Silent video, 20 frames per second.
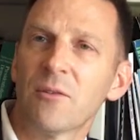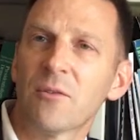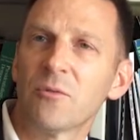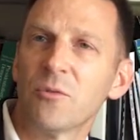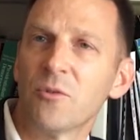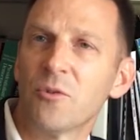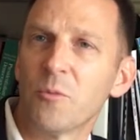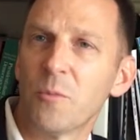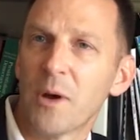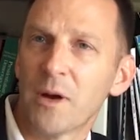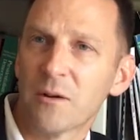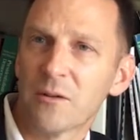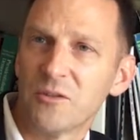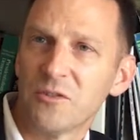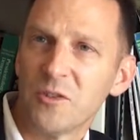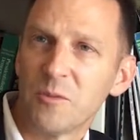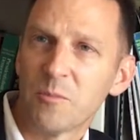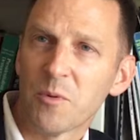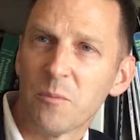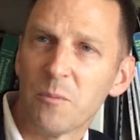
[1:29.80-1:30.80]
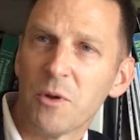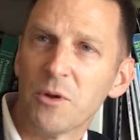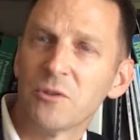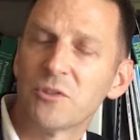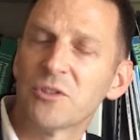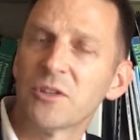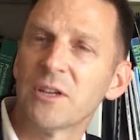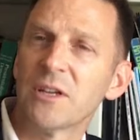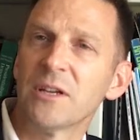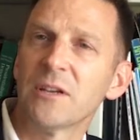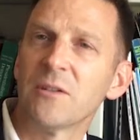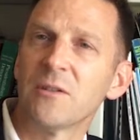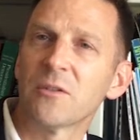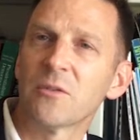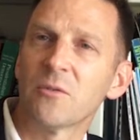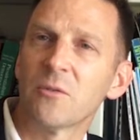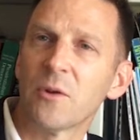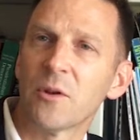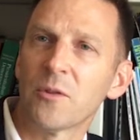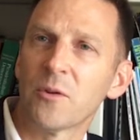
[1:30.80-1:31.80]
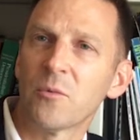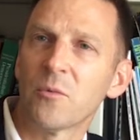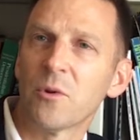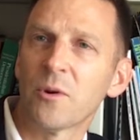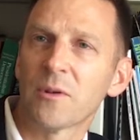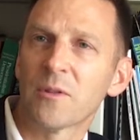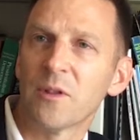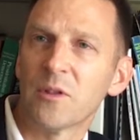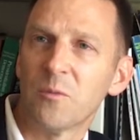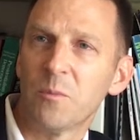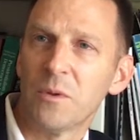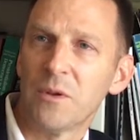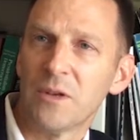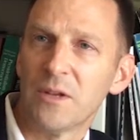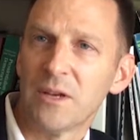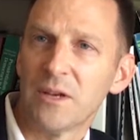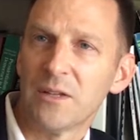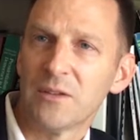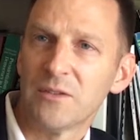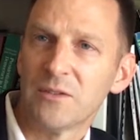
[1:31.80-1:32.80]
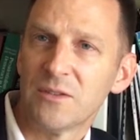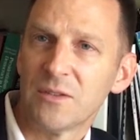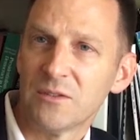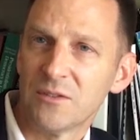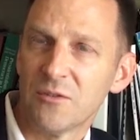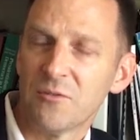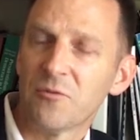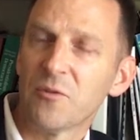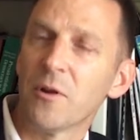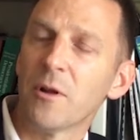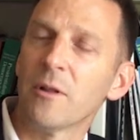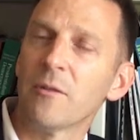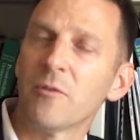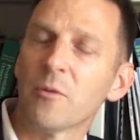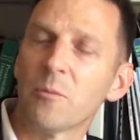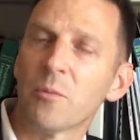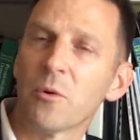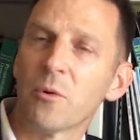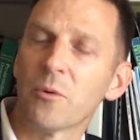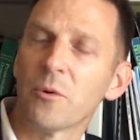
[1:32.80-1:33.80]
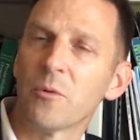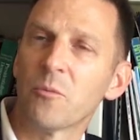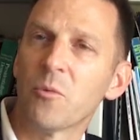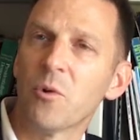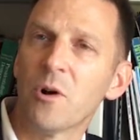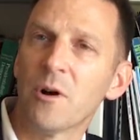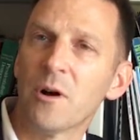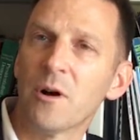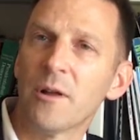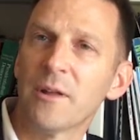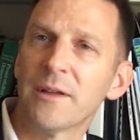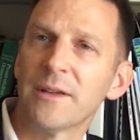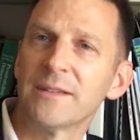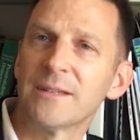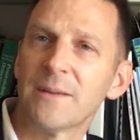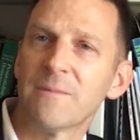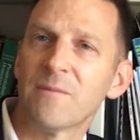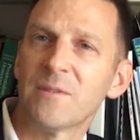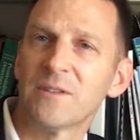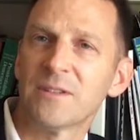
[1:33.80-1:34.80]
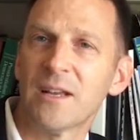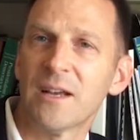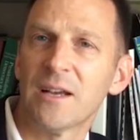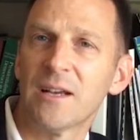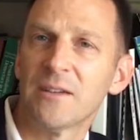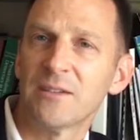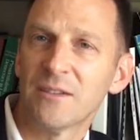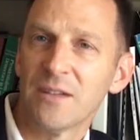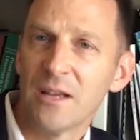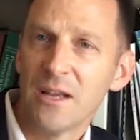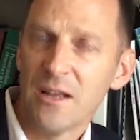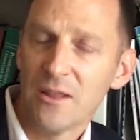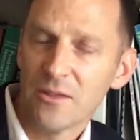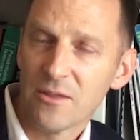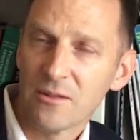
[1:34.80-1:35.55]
through democracy promotion and through other work that's been done since the fall of the Berlin Wall has emphasized